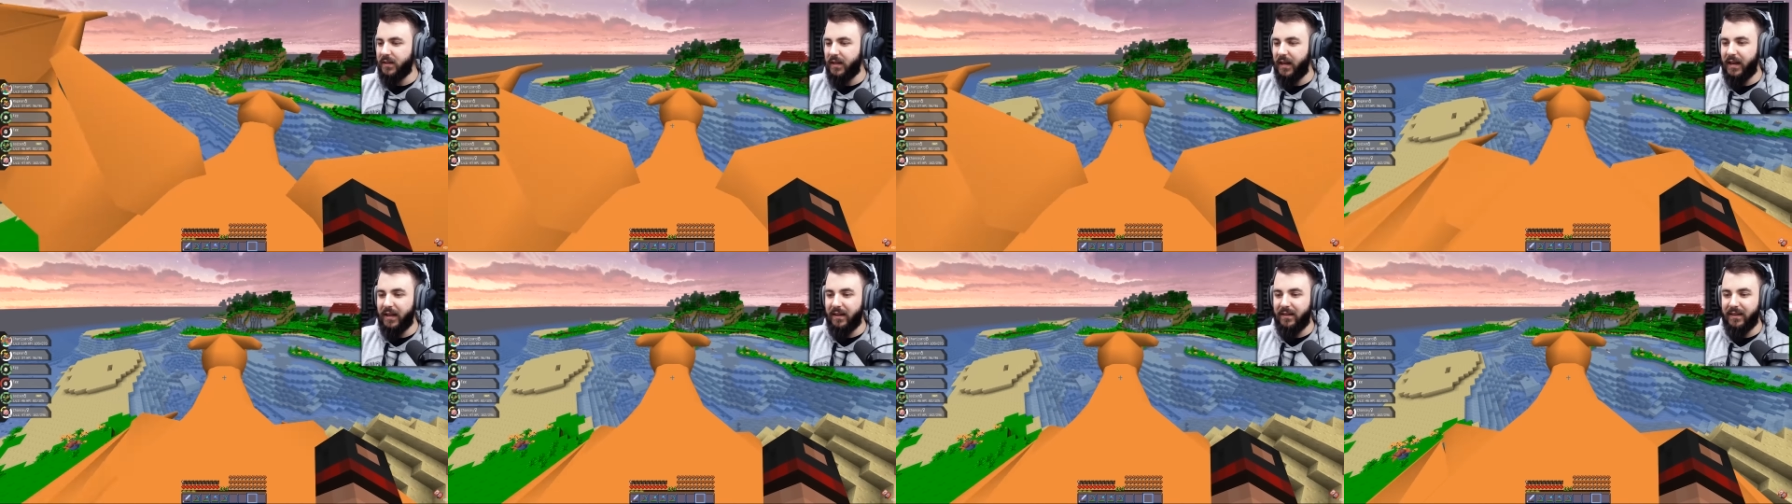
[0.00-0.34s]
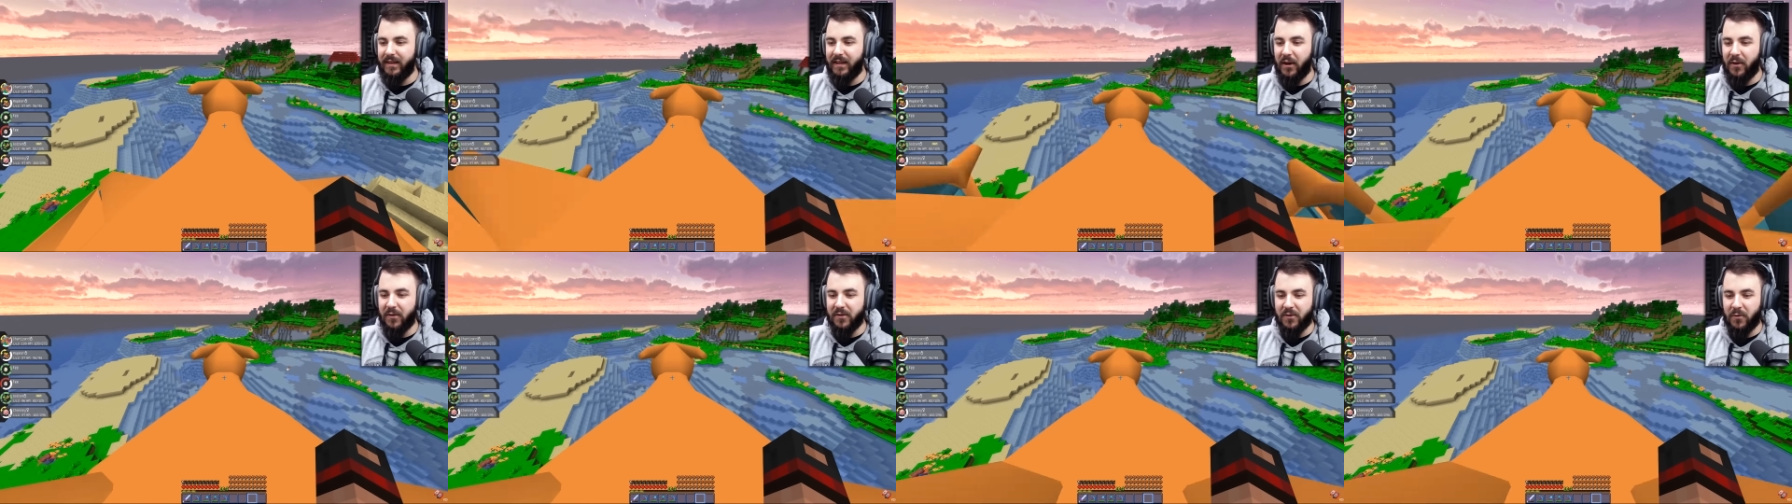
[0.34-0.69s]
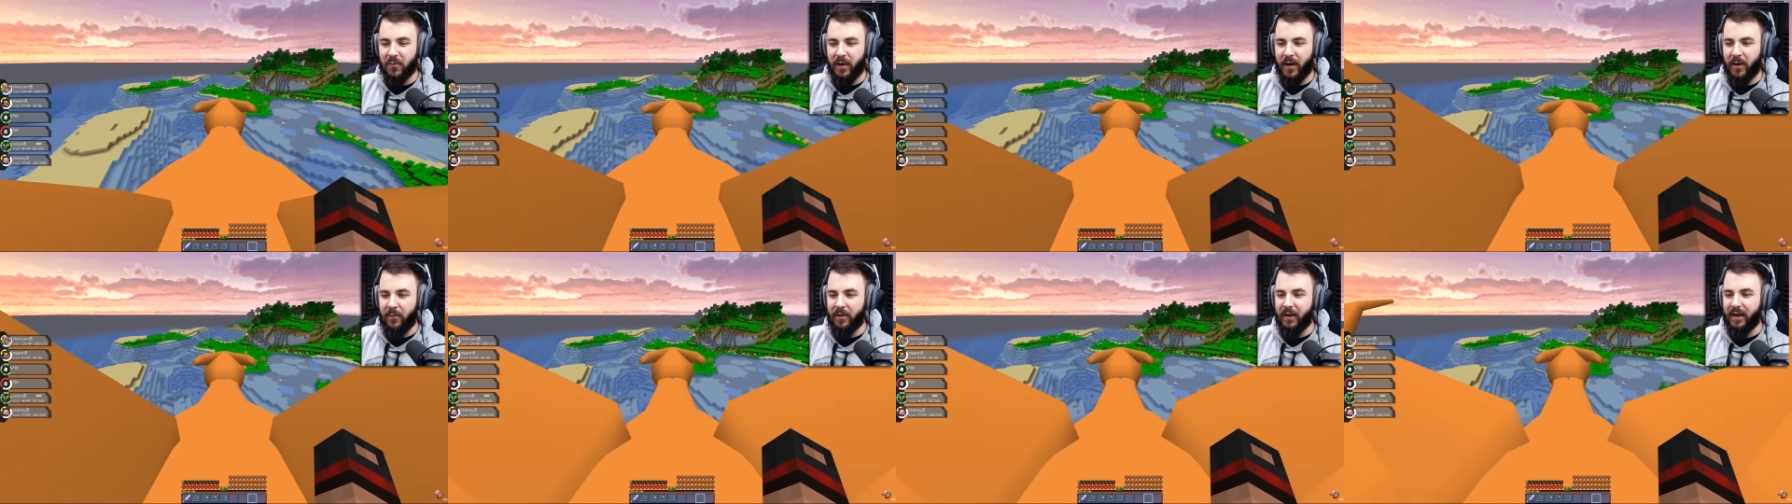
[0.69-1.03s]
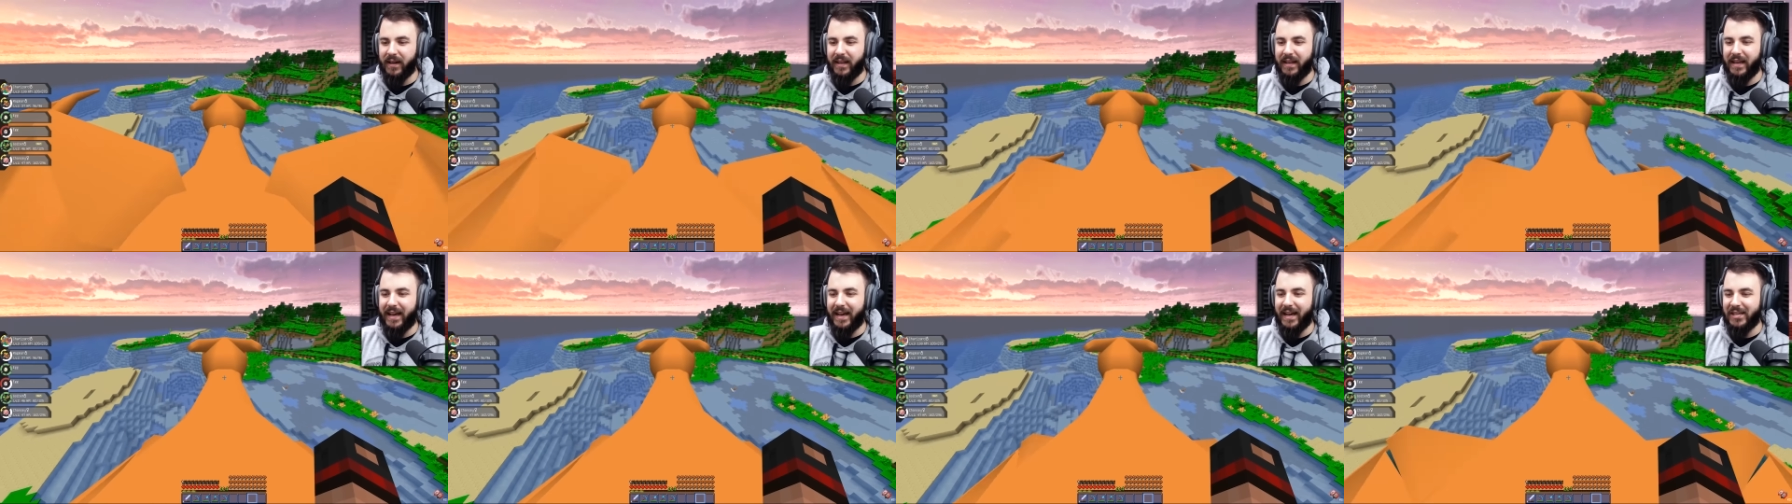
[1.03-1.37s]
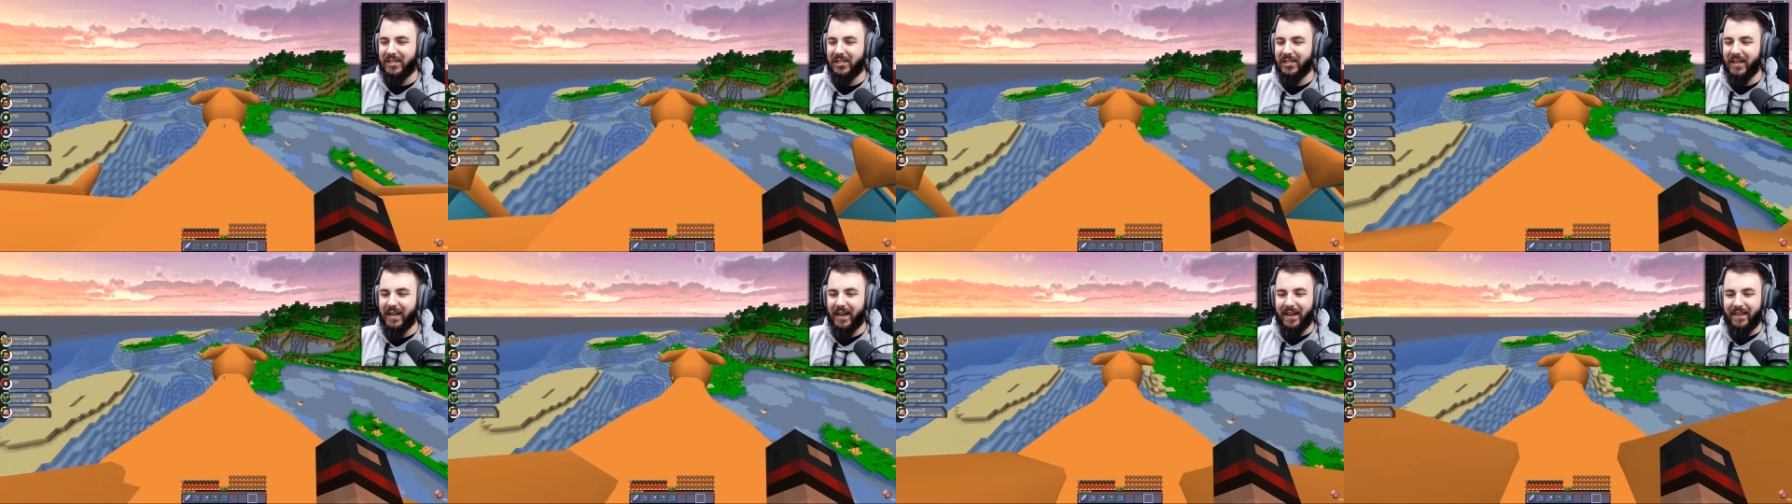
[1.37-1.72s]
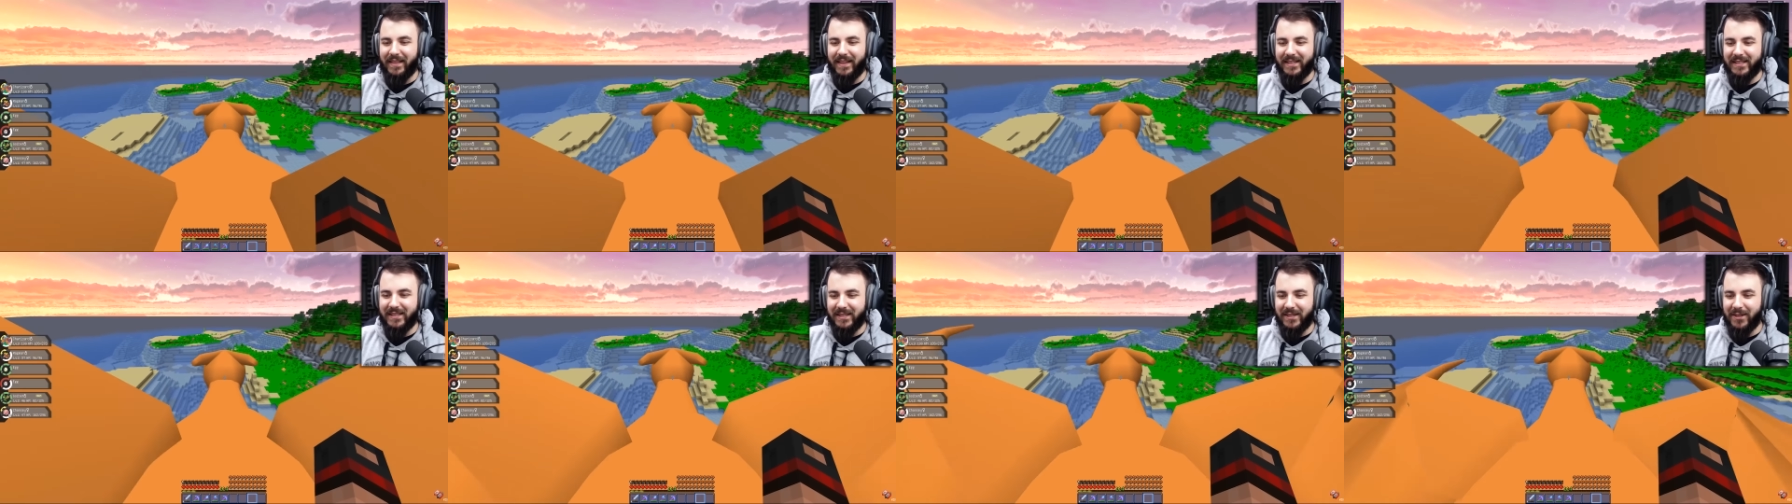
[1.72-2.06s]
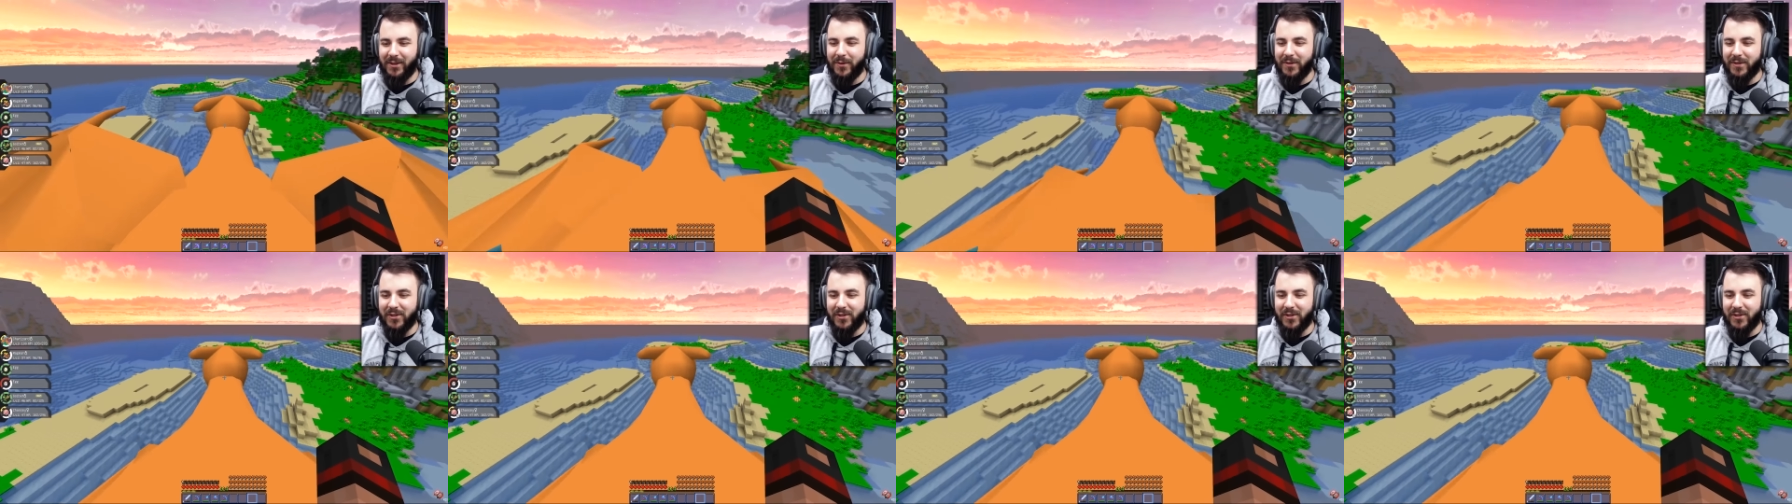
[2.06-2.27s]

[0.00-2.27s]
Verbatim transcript: Anything else around we gotta catch? There's still